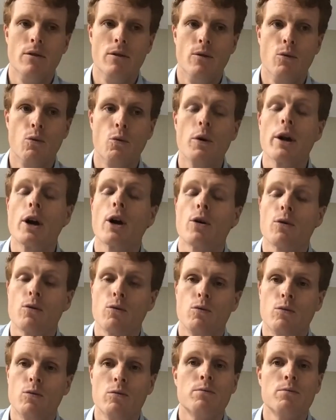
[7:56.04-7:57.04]
We are
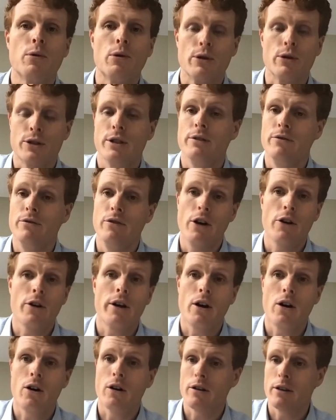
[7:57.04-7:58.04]
pushing
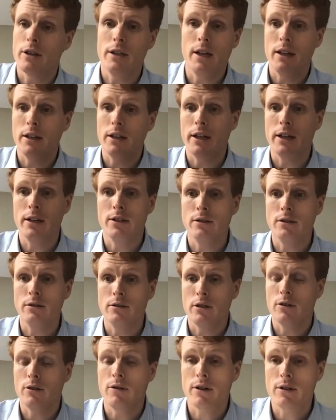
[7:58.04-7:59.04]
very hard, the delegation,
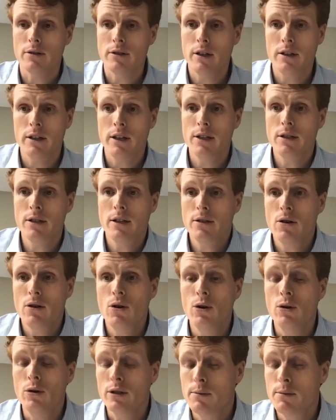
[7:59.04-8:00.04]
congressional delegation as a
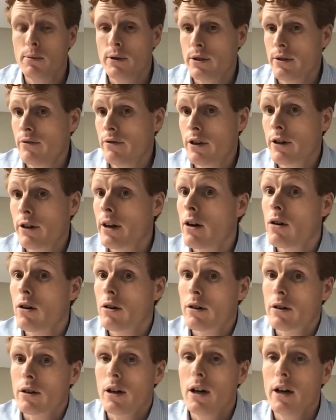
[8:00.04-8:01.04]
whole is pushing very
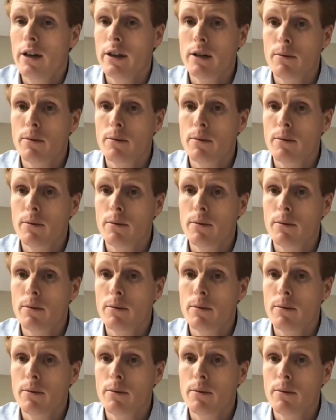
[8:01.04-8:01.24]
hard on the